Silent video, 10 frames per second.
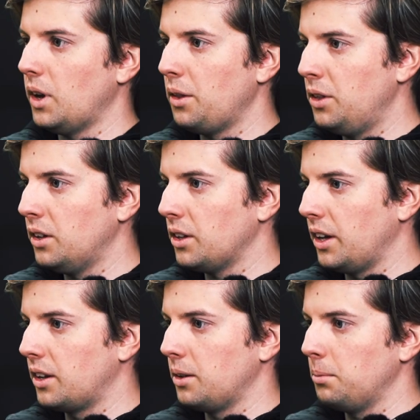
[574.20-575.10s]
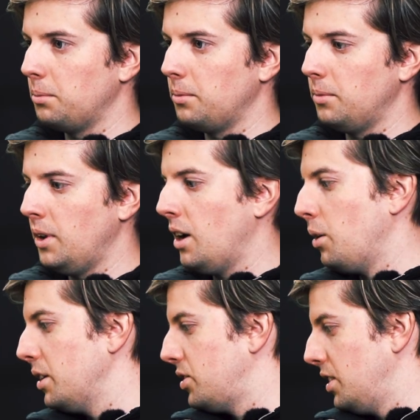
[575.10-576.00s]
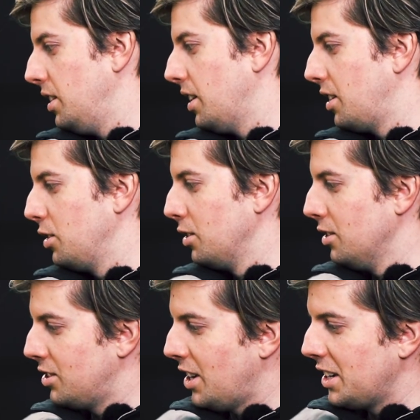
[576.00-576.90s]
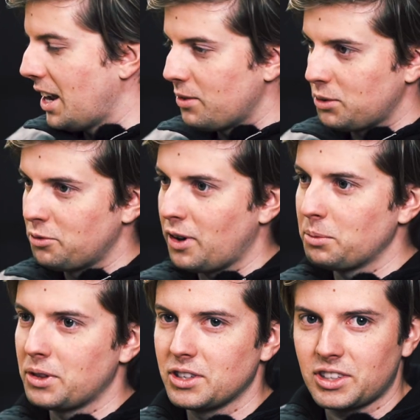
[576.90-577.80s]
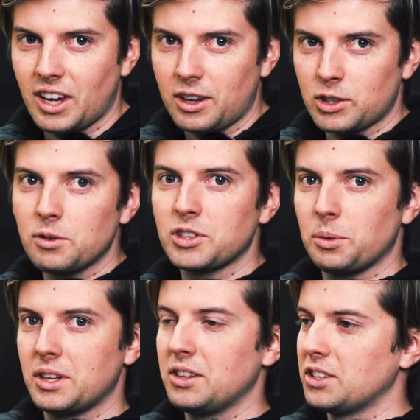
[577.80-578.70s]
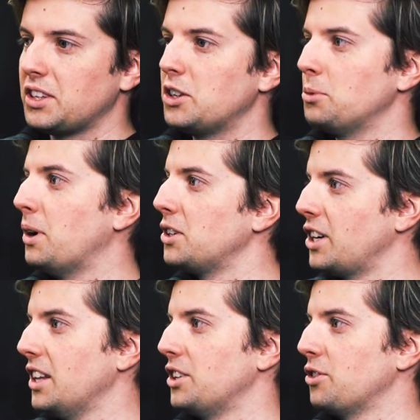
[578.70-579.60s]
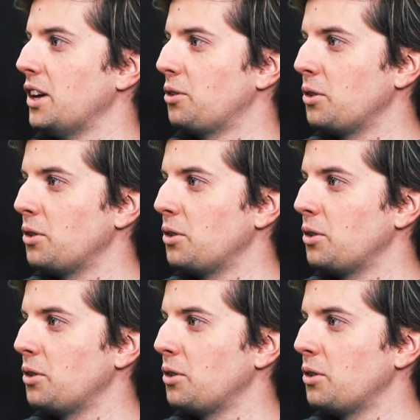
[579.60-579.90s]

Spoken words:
I think now I see you're starting to have some fun with this car because obviously we did the Sanjuman challenge, right?